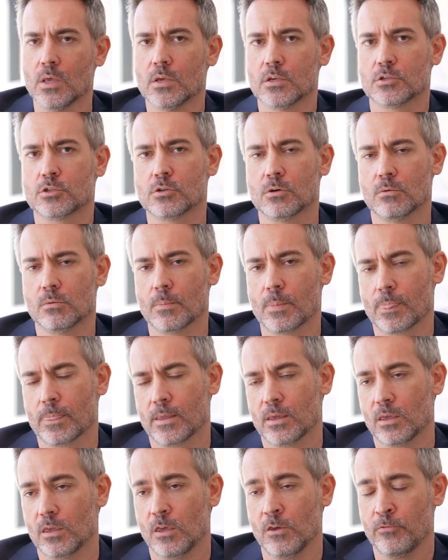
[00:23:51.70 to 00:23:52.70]
So
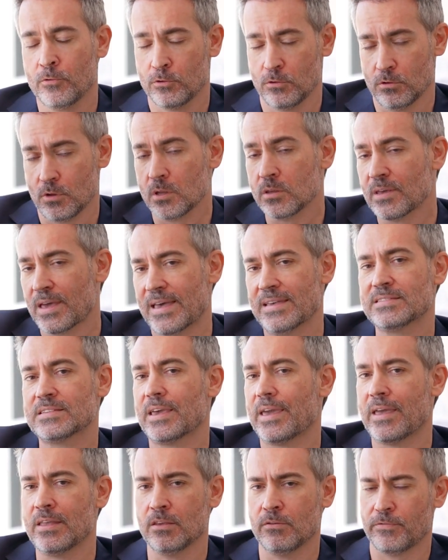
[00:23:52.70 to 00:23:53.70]
if you do not
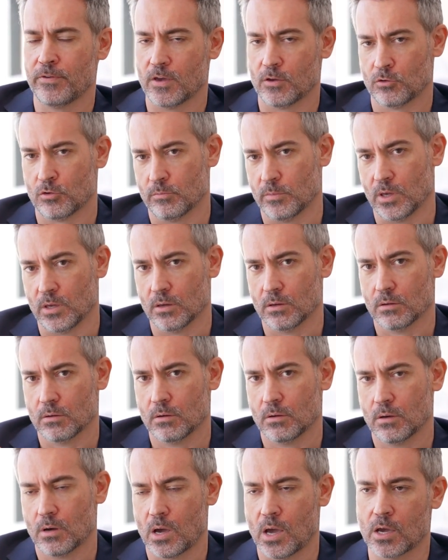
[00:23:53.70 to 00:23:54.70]
ask anything to me,
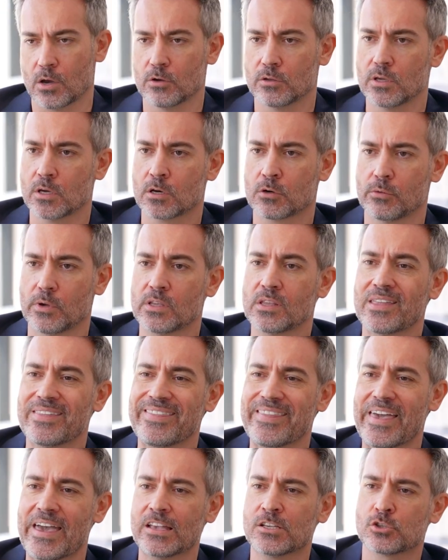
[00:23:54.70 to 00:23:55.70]
I'm going to create a
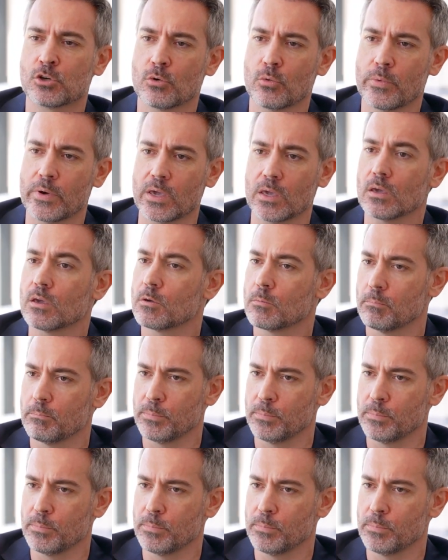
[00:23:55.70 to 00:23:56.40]
natural way.